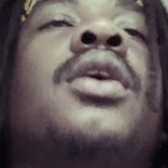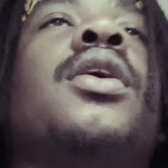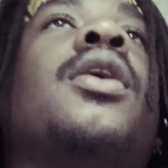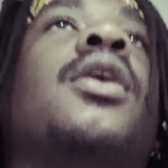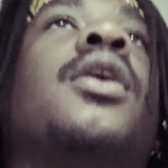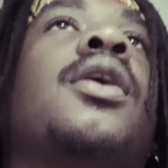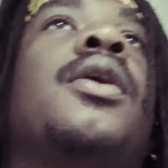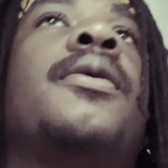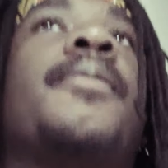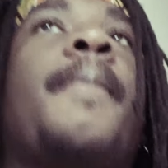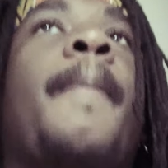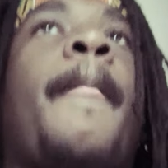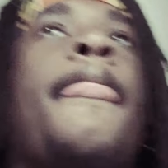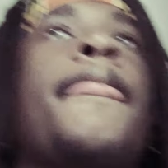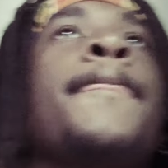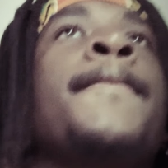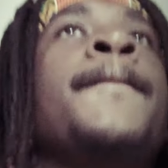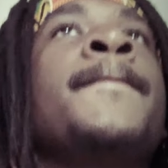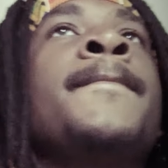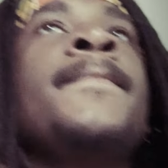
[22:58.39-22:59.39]
one
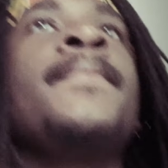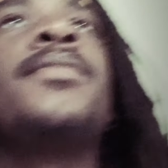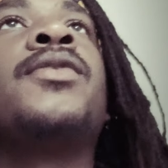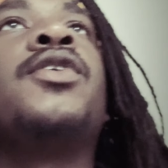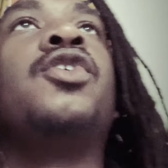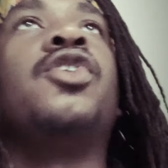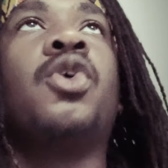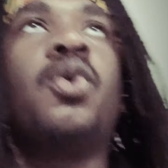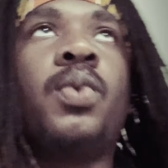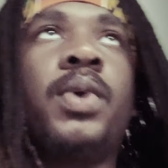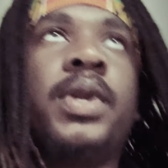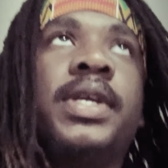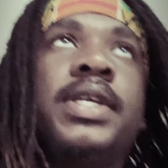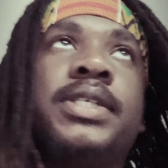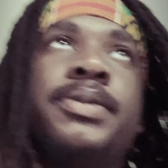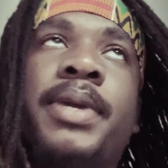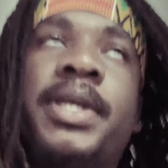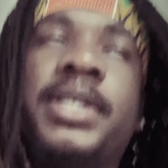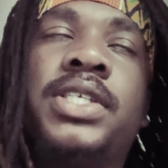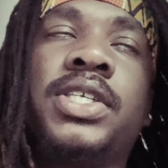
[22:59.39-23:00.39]
of
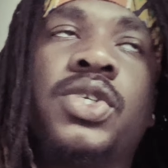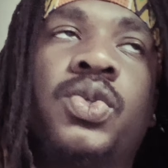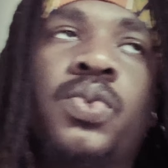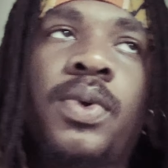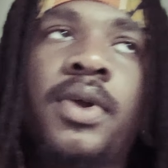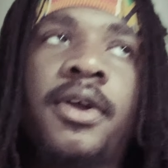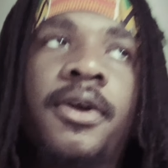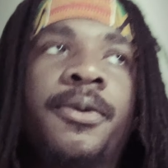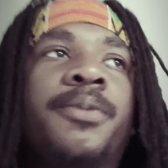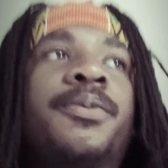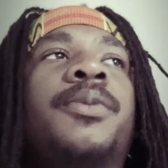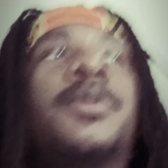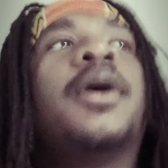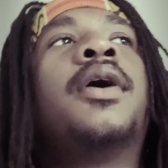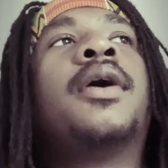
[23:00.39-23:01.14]
his mates as well.